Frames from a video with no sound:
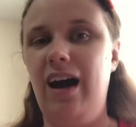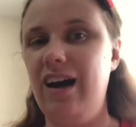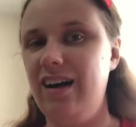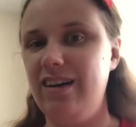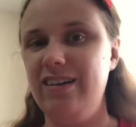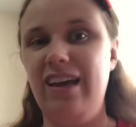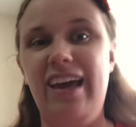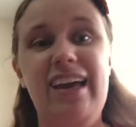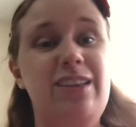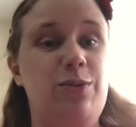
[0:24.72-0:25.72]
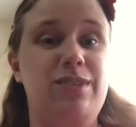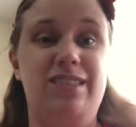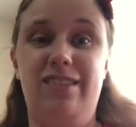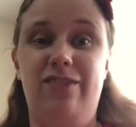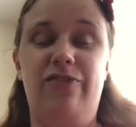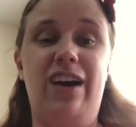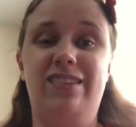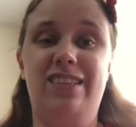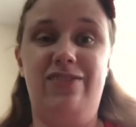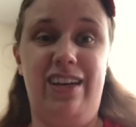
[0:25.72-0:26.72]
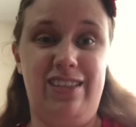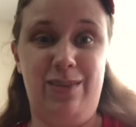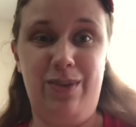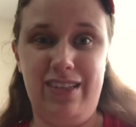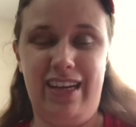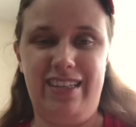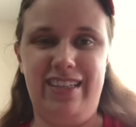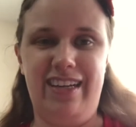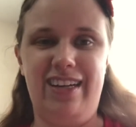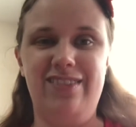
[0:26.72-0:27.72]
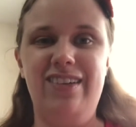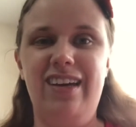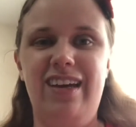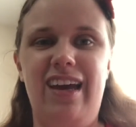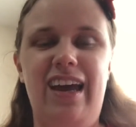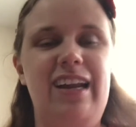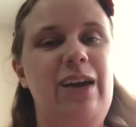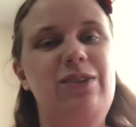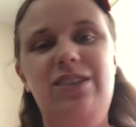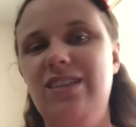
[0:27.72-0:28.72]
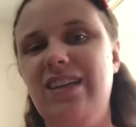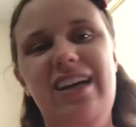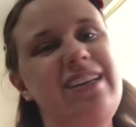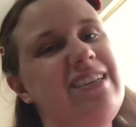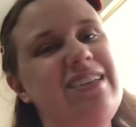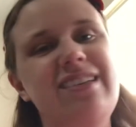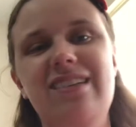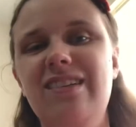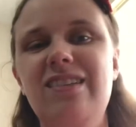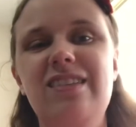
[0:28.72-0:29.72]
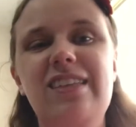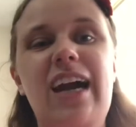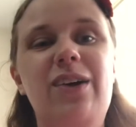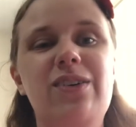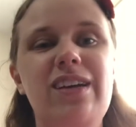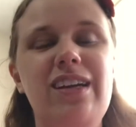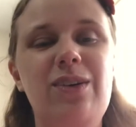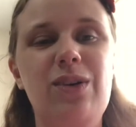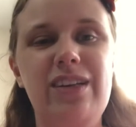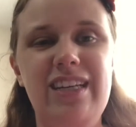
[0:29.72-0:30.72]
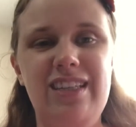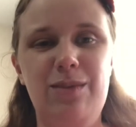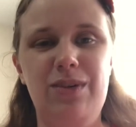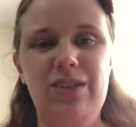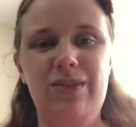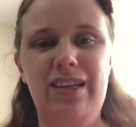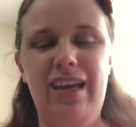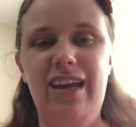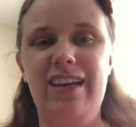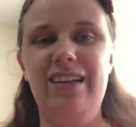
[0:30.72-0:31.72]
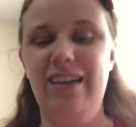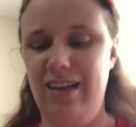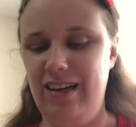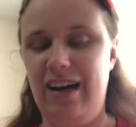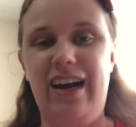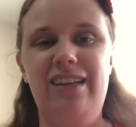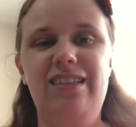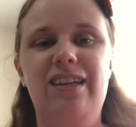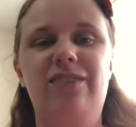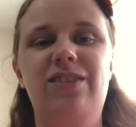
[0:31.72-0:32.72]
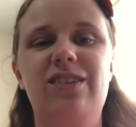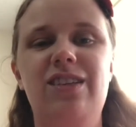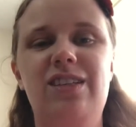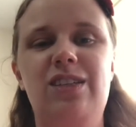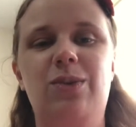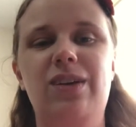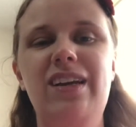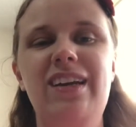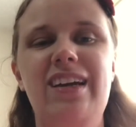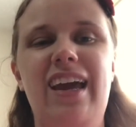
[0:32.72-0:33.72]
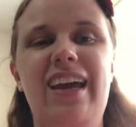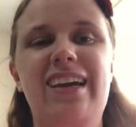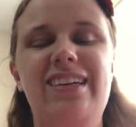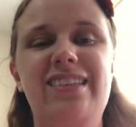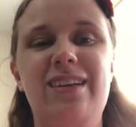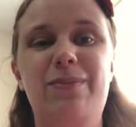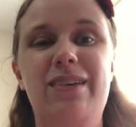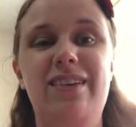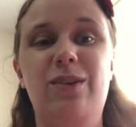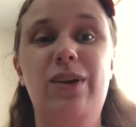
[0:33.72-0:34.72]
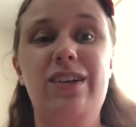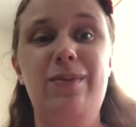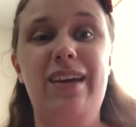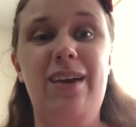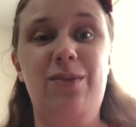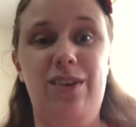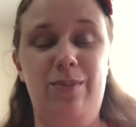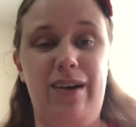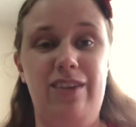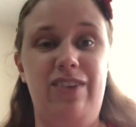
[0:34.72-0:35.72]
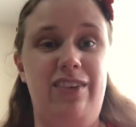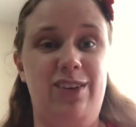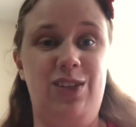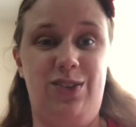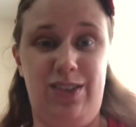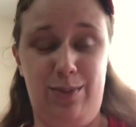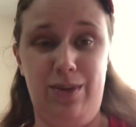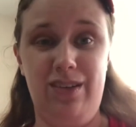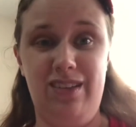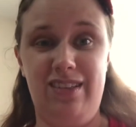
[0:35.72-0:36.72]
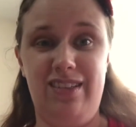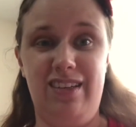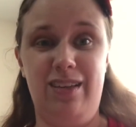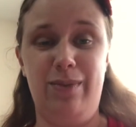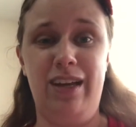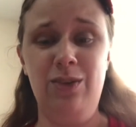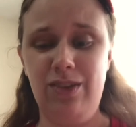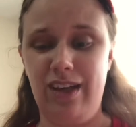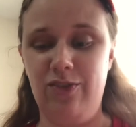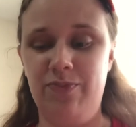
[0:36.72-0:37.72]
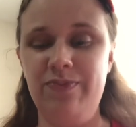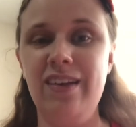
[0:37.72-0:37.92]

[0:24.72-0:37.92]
Uh, and there was thousands and thousands of books I had to take care of. And I was just kind of scouring and organizing the books one day and I discovered the story and it be quickly became one of my favorite children's books in my adult life.